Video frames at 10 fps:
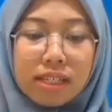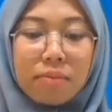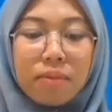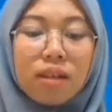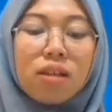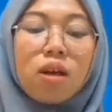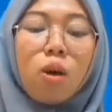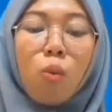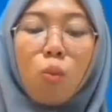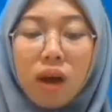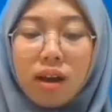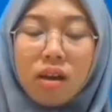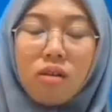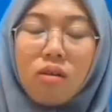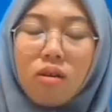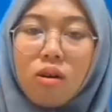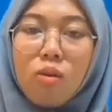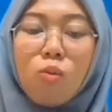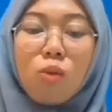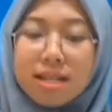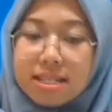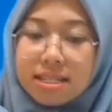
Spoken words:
For example, one or